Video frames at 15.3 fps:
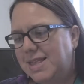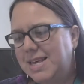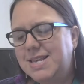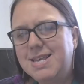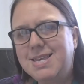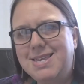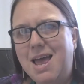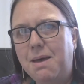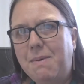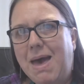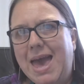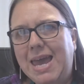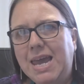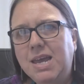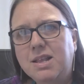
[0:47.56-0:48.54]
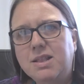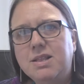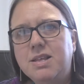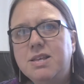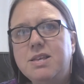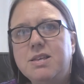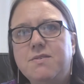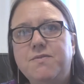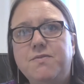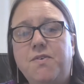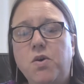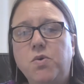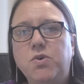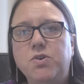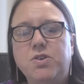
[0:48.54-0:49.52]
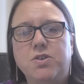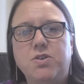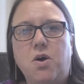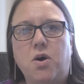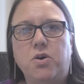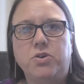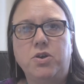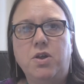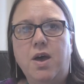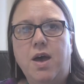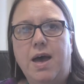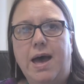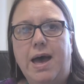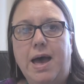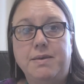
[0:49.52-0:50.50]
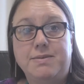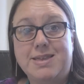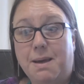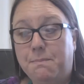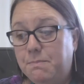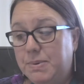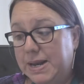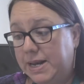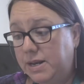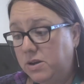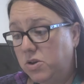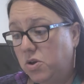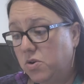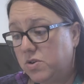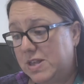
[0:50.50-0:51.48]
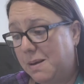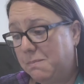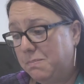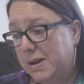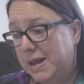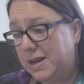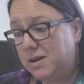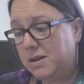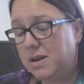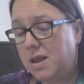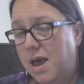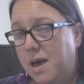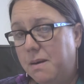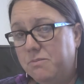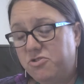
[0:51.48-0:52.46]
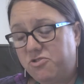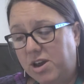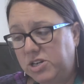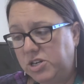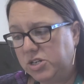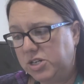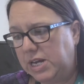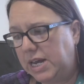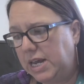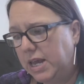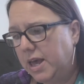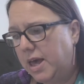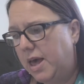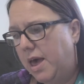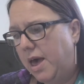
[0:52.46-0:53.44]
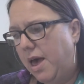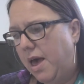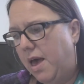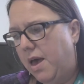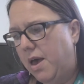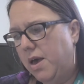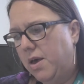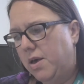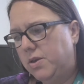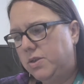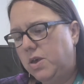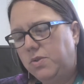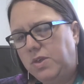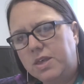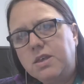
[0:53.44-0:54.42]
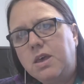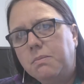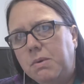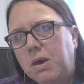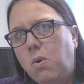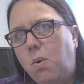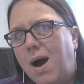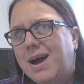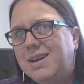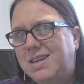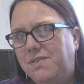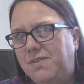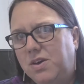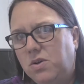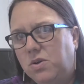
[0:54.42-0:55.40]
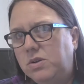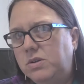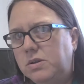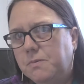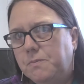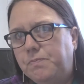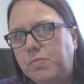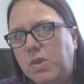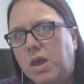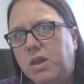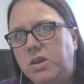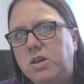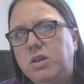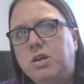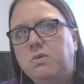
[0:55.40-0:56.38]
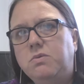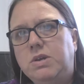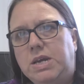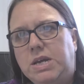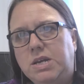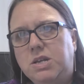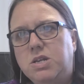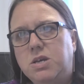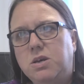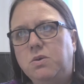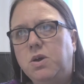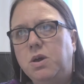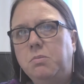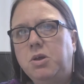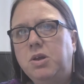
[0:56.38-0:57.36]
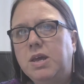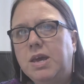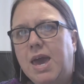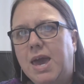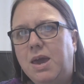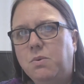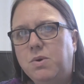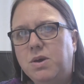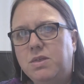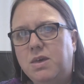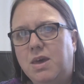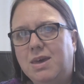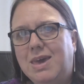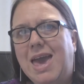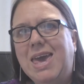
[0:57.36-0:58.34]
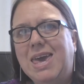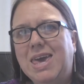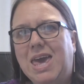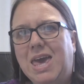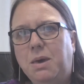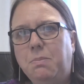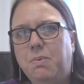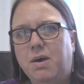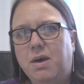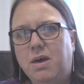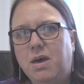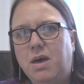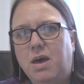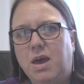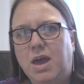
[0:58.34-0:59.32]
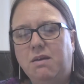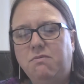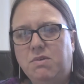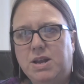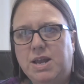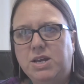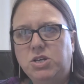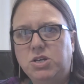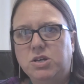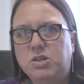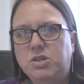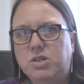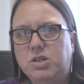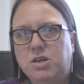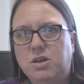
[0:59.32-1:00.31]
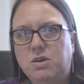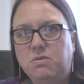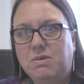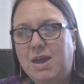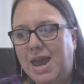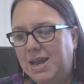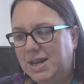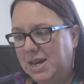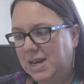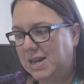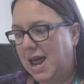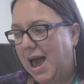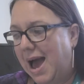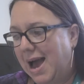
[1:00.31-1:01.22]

this is step eight, and this is focuses on uh, sampling and your sampling um, strategy. So this can be quite difficult, and you do need to communicate with a gatekeeper in relation to gaining